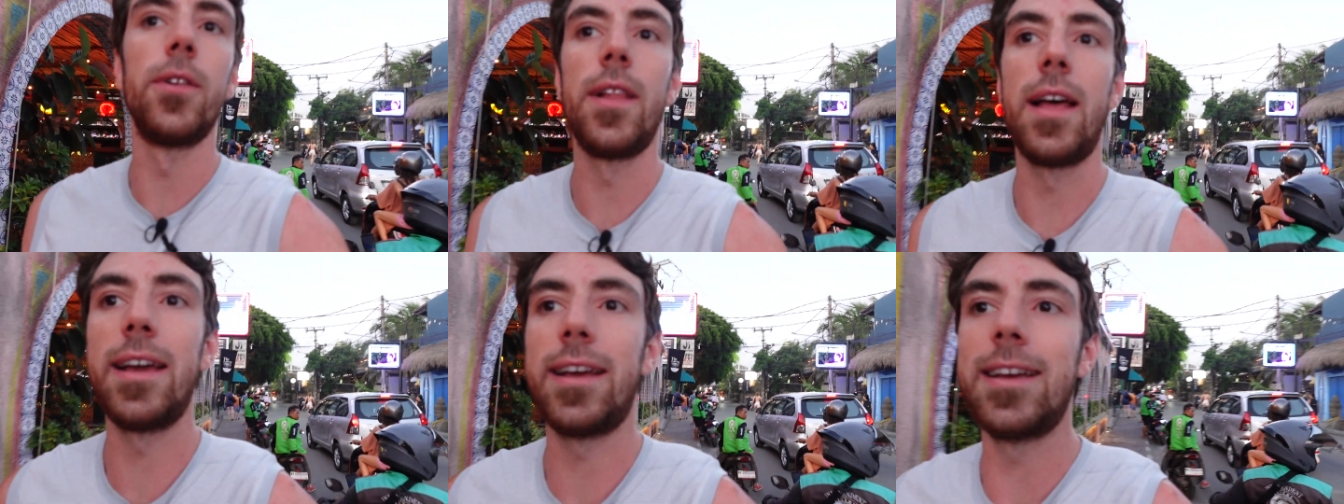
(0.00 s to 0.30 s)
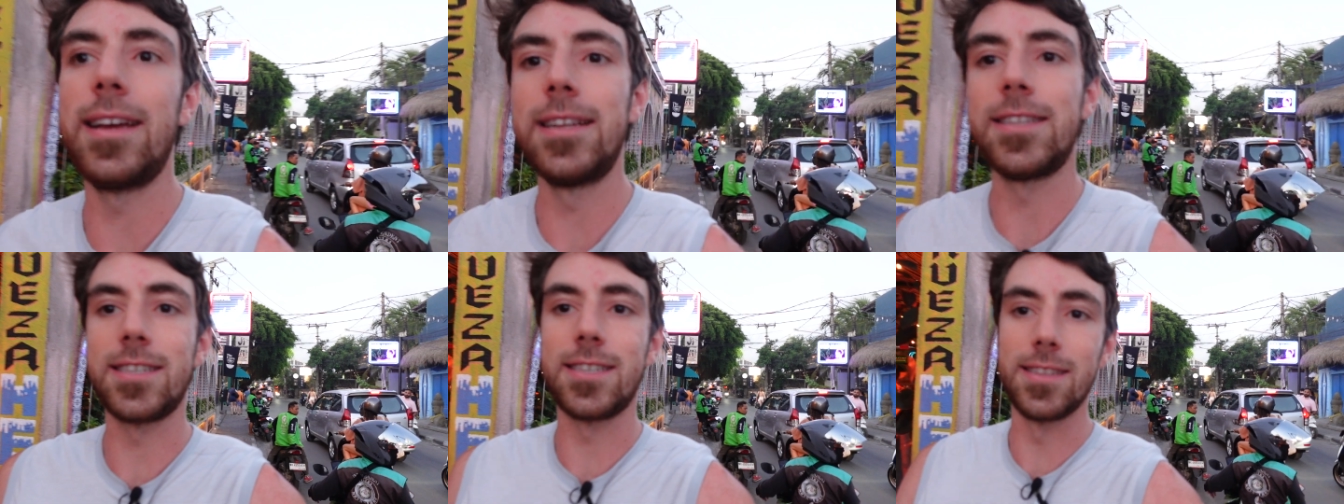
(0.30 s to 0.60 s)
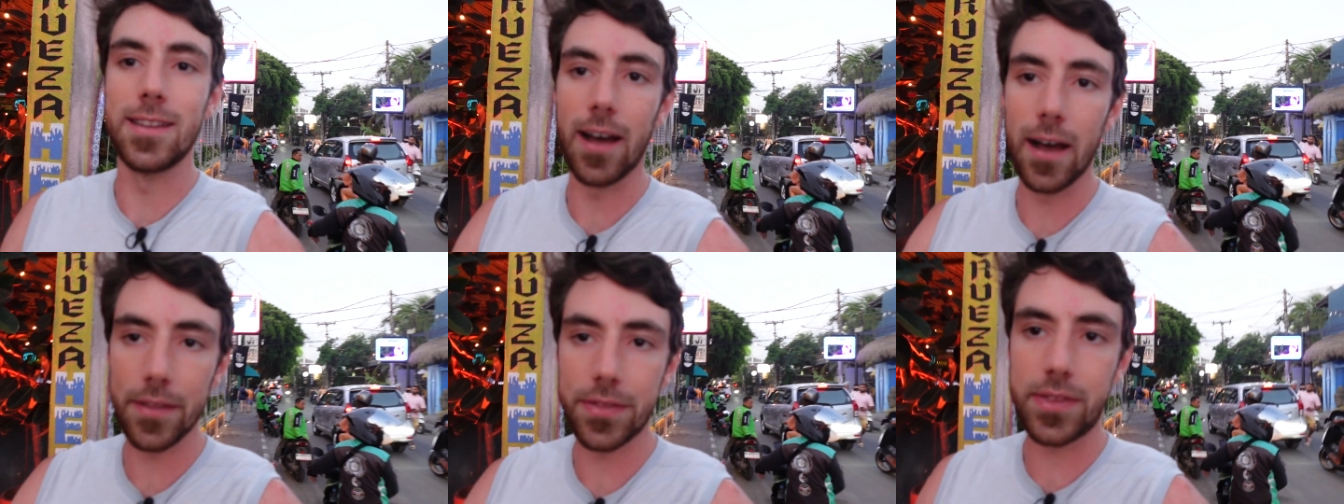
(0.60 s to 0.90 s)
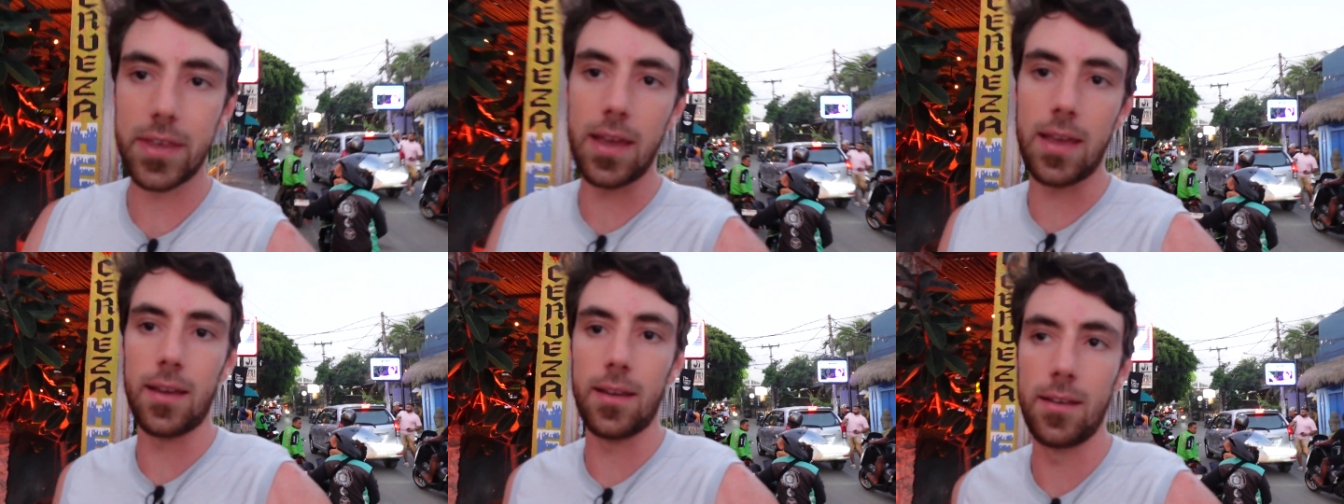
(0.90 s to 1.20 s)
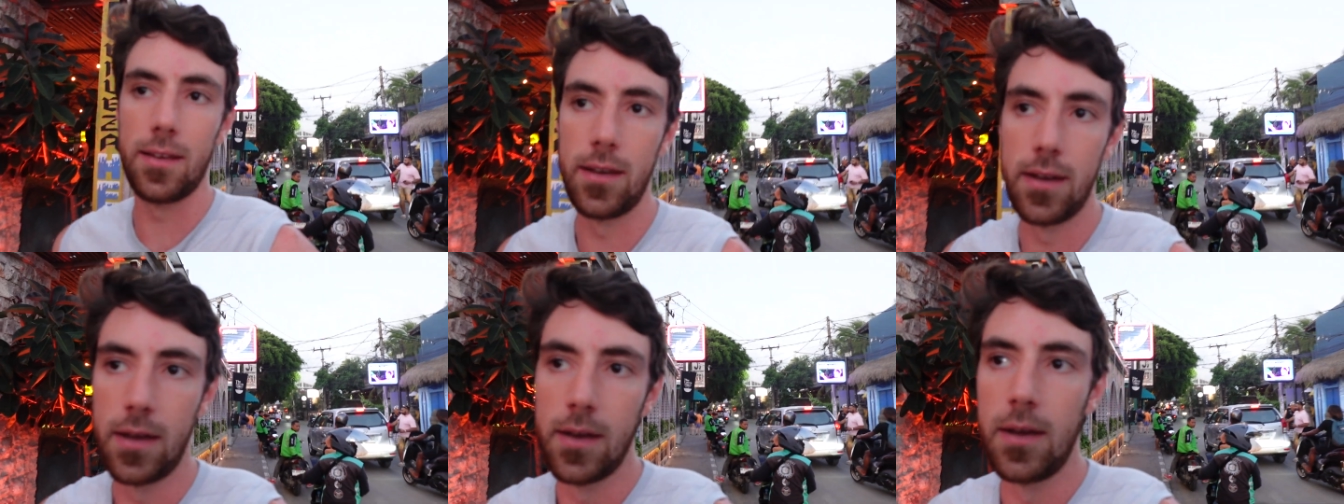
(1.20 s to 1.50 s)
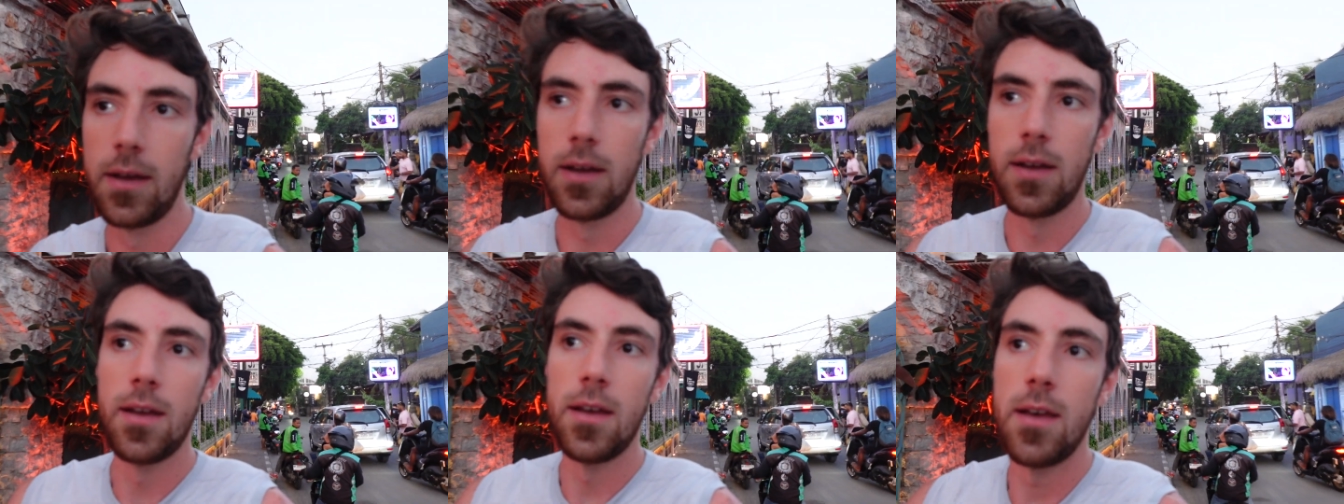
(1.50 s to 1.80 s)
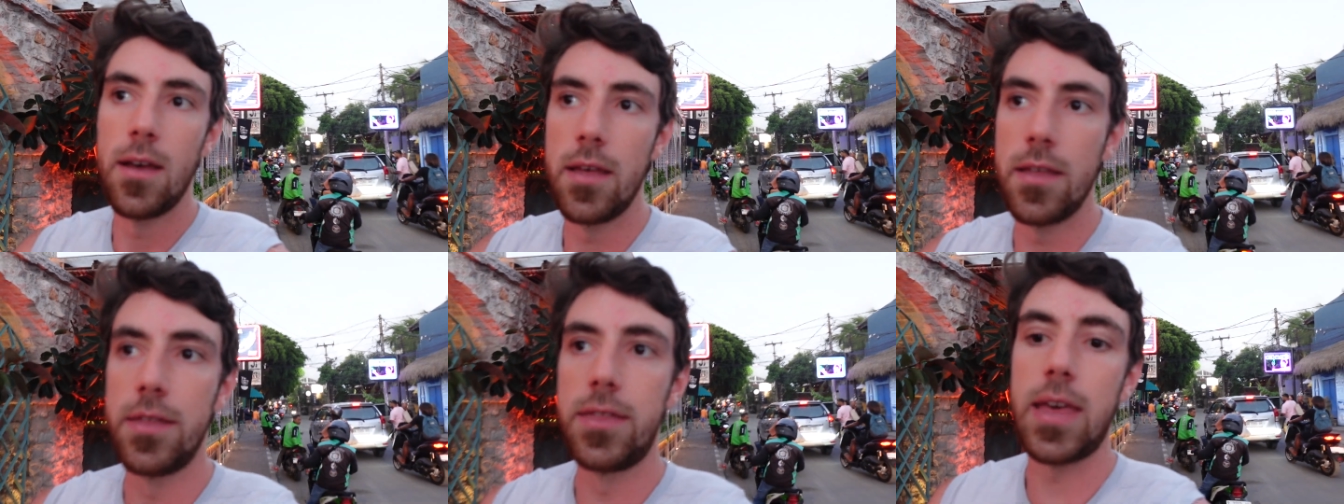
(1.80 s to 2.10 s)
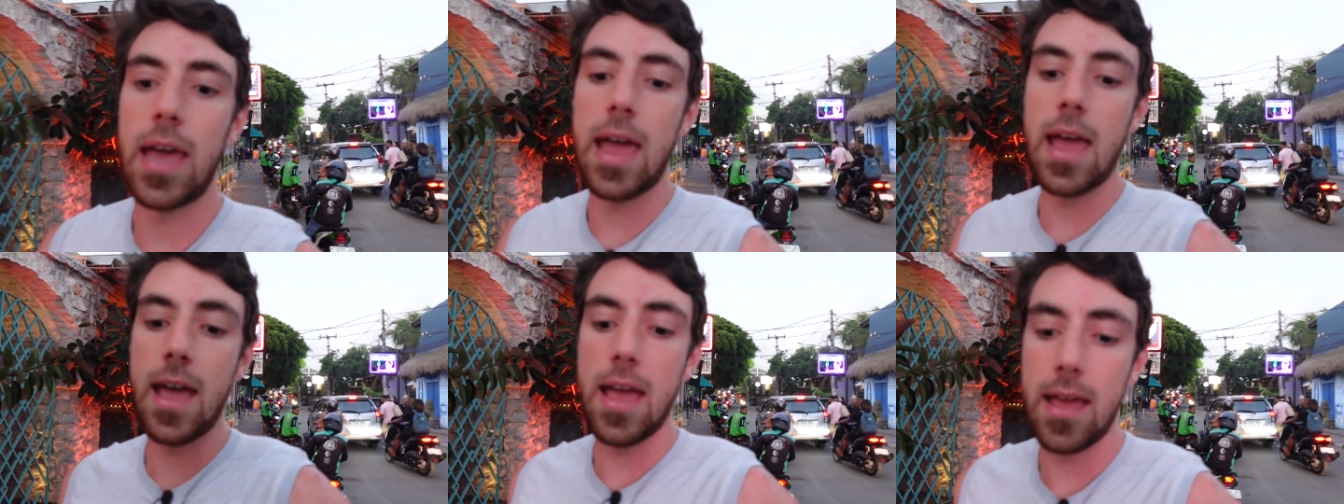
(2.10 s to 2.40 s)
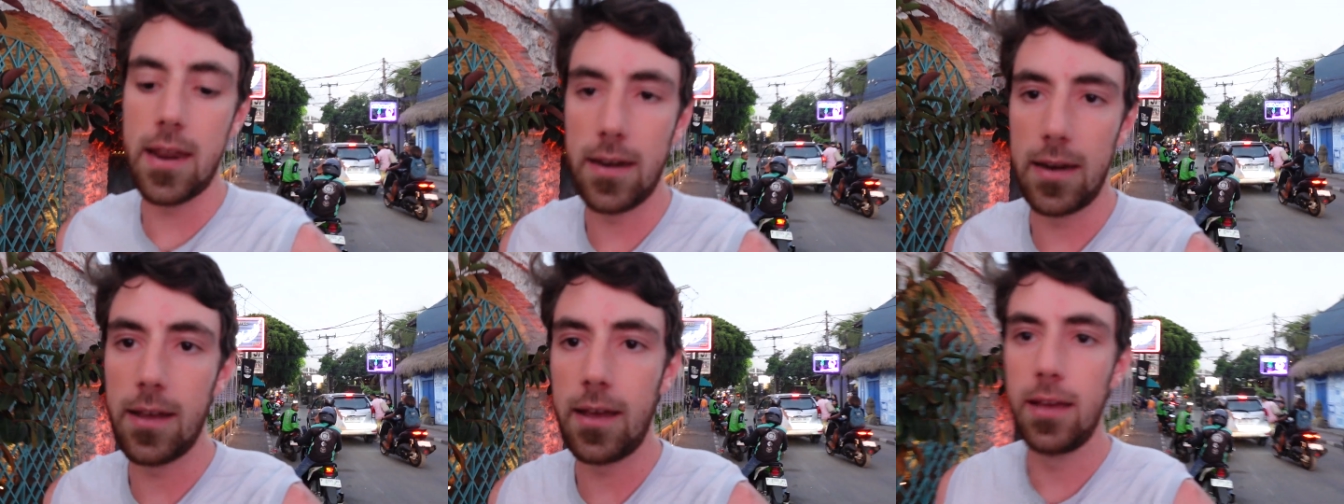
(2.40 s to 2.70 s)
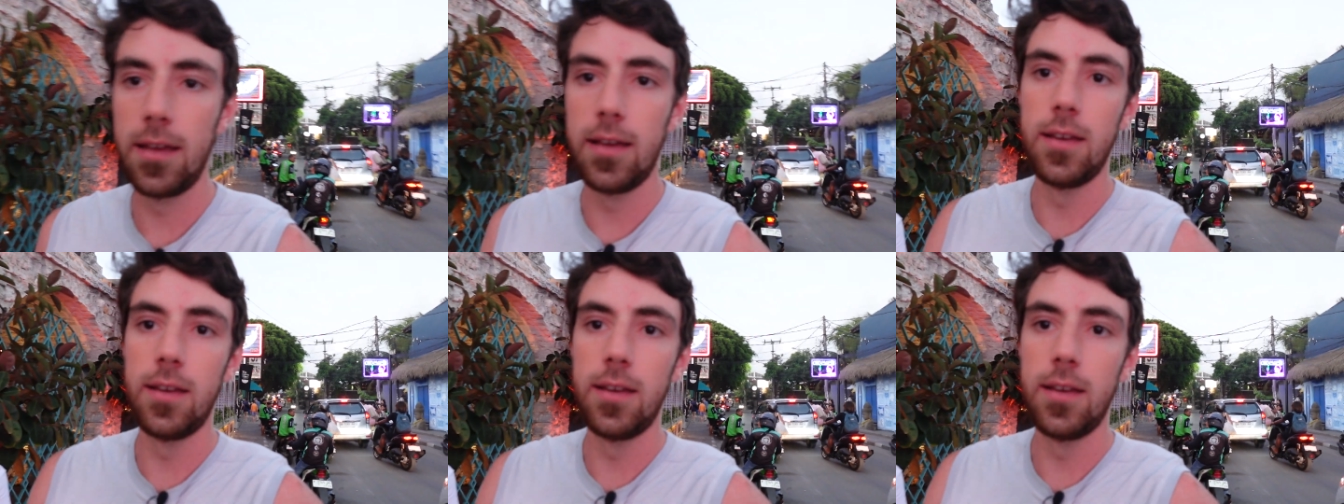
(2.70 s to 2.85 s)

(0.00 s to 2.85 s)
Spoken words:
like it's nothing, then